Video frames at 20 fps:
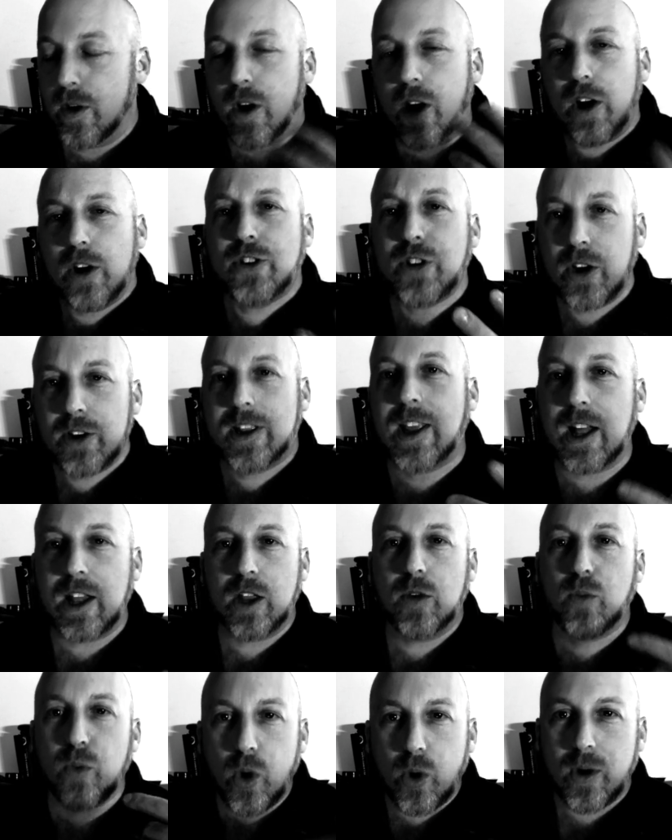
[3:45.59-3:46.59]
R. Todd
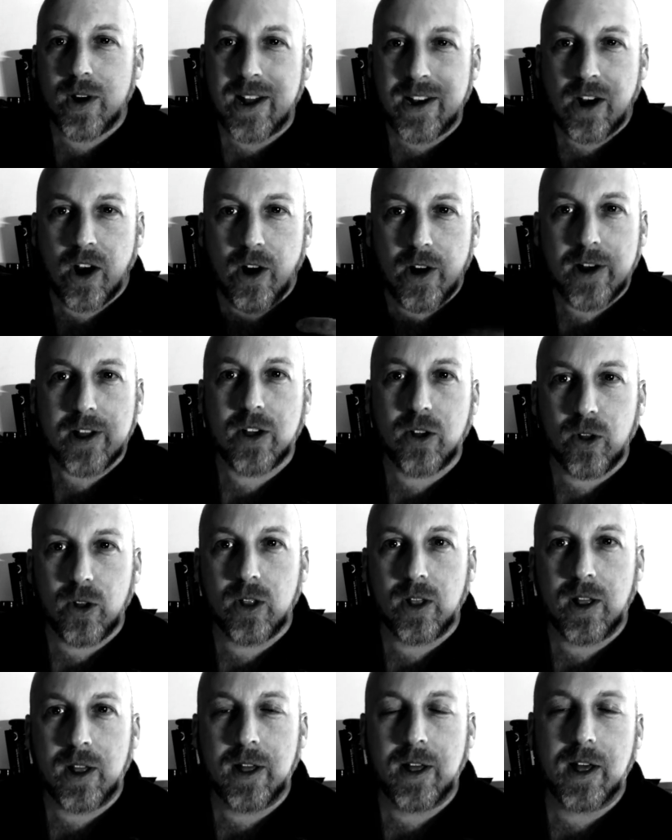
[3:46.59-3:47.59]
Kelly wrote an
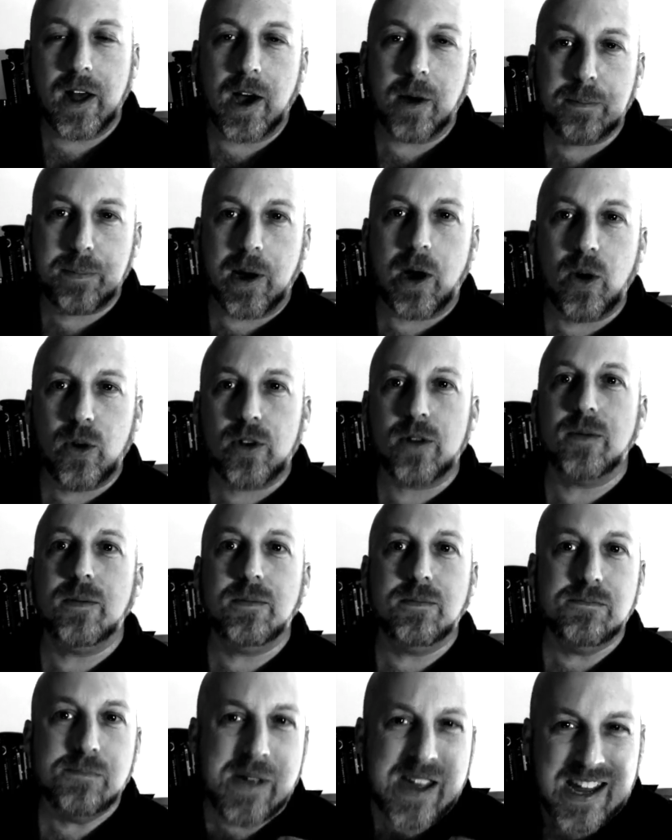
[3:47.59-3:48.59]
article about
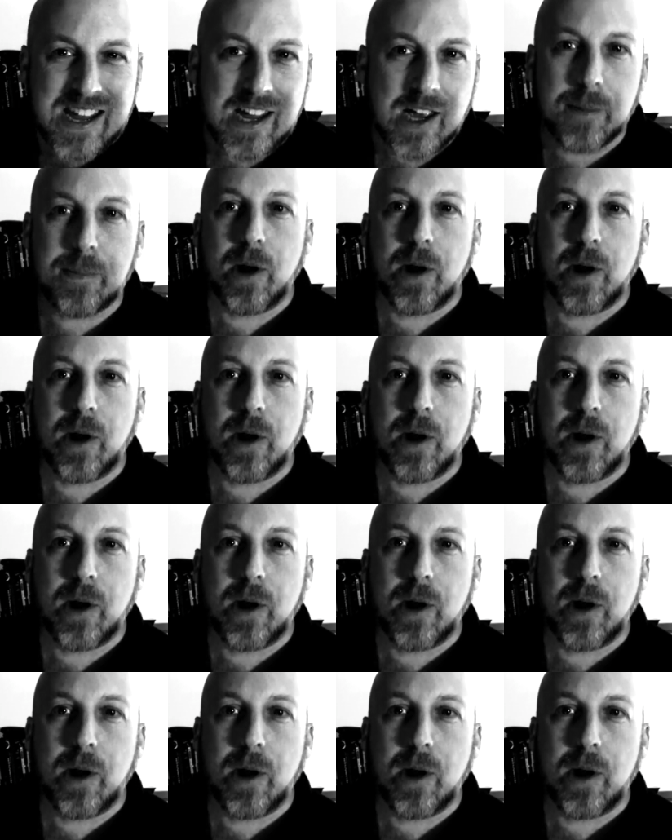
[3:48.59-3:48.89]
me,